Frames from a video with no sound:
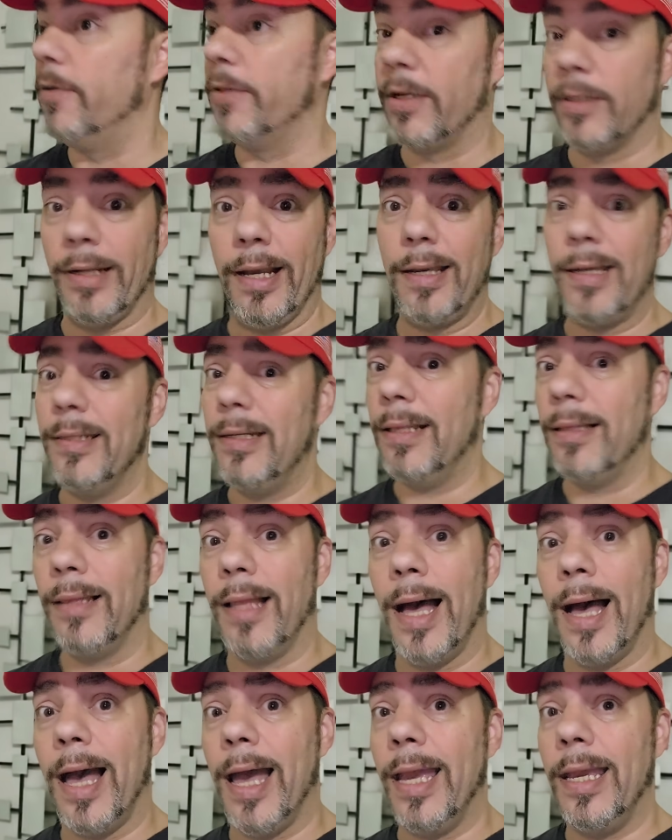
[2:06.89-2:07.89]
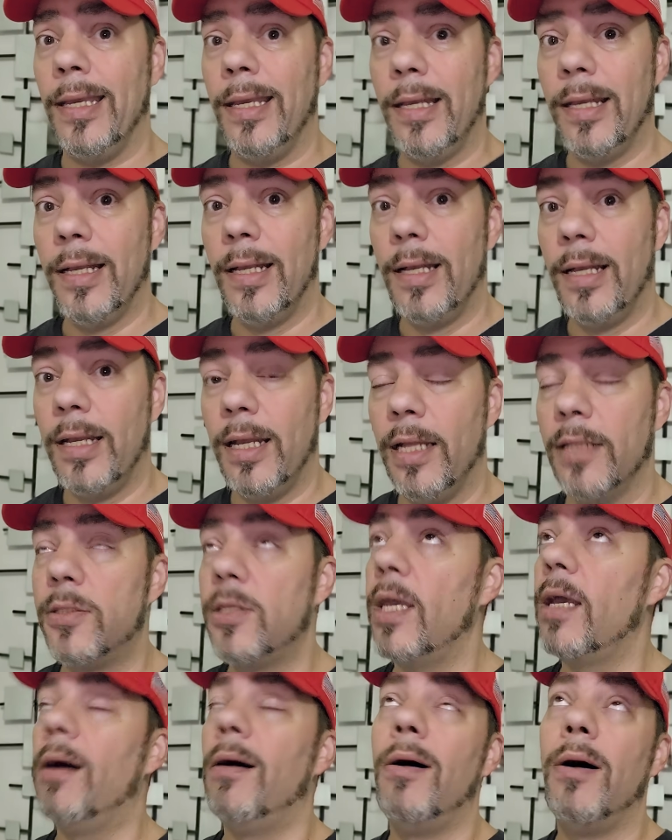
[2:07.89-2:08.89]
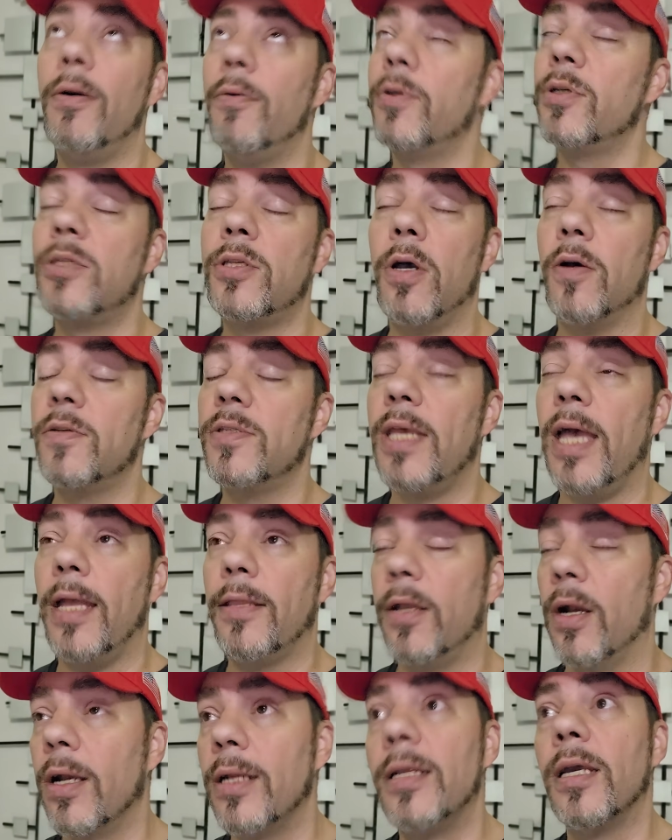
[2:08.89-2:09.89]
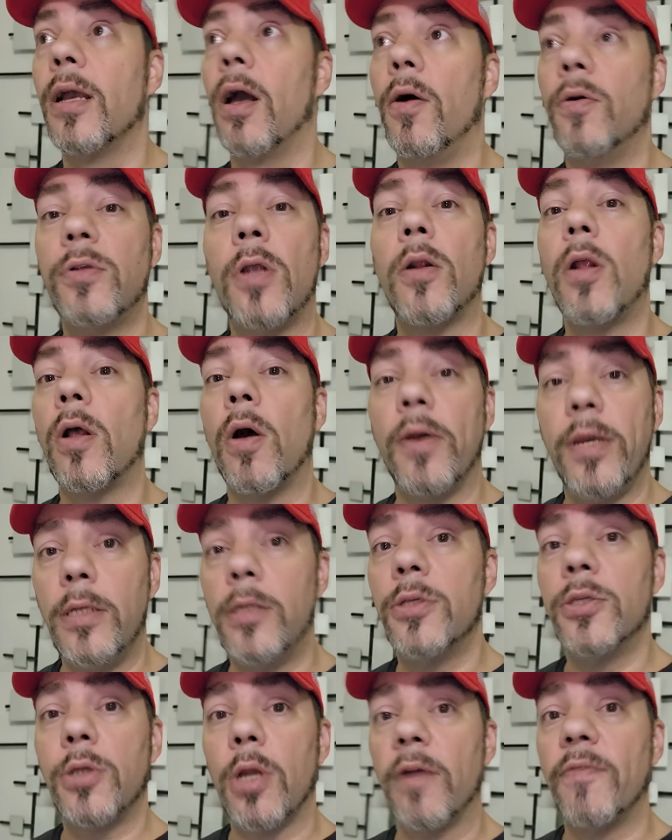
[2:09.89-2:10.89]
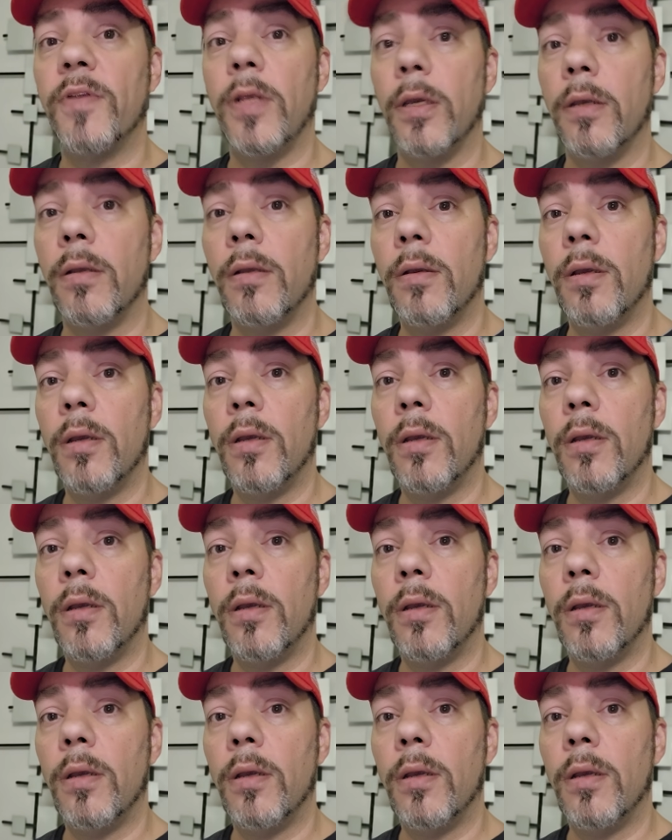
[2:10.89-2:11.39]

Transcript: They're not going to lie and say, oh, it was so sad. They're going to go, no, he deserved it.